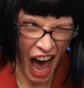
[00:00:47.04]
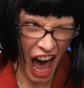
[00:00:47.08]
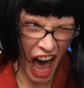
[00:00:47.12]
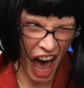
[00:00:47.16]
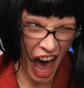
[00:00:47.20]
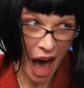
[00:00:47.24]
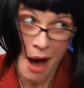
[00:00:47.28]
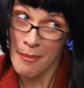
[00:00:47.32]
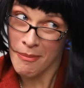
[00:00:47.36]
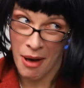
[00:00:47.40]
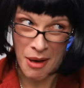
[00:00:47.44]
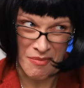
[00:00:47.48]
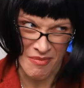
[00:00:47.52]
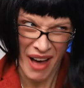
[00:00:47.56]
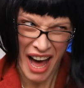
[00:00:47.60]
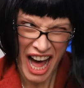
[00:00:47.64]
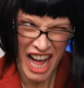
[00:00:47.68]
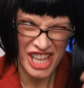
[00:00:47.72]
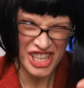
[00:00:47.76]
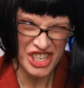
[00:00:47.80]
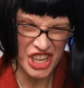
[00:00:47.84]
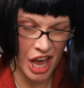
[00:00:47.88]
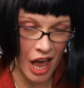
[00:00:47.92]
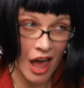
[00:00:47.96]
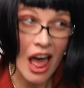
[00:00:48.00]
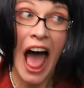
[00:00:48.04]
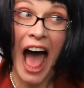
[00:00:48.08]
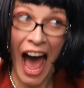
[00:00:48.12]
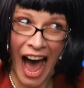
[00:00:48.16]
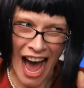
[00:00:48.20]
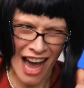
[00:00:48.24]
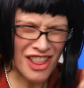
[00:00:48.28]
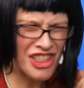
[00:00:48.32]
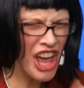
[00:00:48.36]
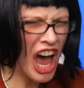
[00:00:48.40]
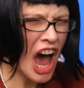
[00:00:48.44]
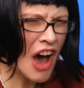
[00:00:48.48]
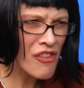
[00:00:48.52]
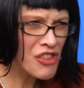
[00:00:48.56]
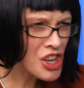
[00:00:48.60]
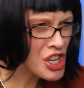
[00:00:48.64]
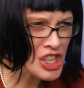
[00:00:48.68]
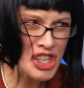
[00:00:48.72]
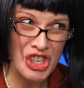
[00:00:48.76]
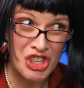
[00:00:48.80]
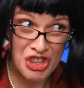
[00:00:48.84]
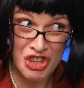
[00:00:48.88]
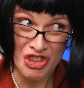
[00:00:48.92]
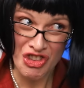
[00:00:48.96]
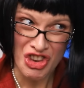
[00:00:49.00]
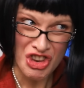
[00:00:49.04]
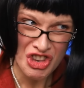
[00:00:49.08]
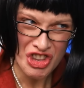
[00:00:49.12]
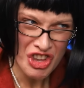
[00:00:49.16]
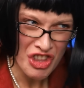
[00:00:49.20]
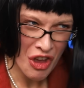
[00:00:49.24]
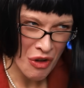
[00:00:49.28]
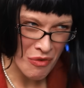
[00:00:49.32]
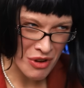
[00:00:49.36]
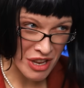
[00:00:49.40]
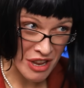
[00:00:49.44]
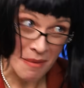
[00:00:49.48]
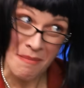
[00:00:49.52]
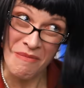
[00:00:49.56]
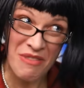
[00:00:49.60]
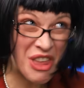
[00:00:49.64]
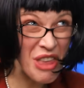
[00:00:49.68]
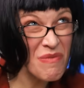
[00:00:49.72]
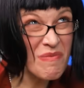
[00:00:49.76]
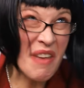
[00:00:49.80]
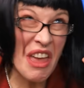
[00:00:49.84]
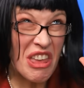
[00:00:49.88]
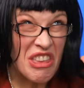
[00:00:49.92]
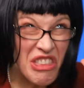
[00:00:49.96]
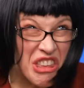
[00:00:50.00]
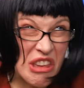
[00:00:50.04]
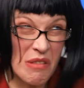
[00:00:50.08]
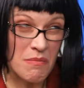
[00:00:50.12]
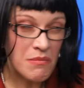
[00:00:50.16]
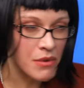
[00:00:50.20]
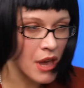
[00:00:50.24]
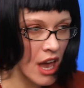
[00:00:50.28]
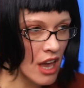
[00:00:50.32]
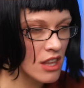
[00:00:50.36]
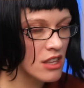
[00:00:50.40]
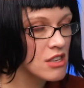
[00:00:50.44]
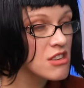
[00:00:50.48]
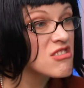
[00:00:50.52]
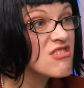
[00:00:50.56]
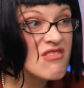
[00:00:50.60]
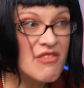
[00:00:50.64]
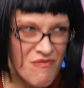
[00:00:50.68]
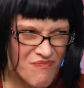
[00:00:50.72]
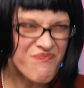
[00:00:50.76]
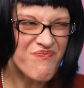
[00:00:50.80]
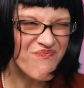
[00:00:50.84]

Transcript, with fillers: I knew it. All of the students in college cannot only get A's for